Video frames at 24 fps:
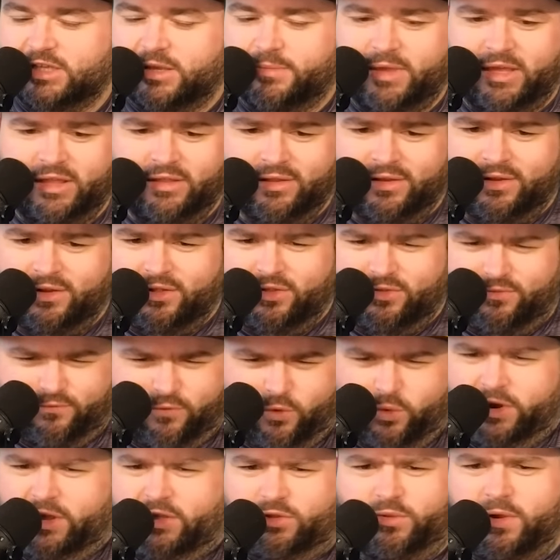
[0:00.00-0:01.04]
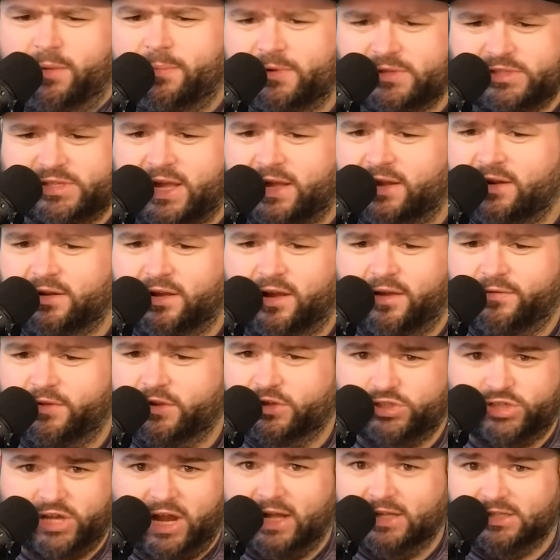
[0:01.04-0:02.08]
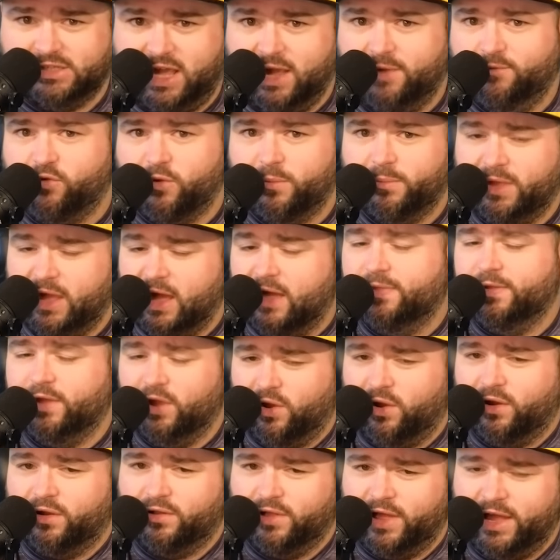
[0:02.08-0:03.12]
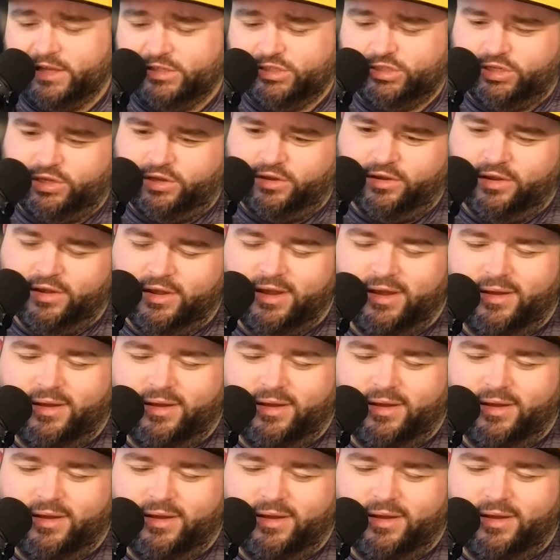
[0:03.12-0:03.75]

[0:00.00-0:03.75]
I mean, 43% of their shots came from beyond the arc last year.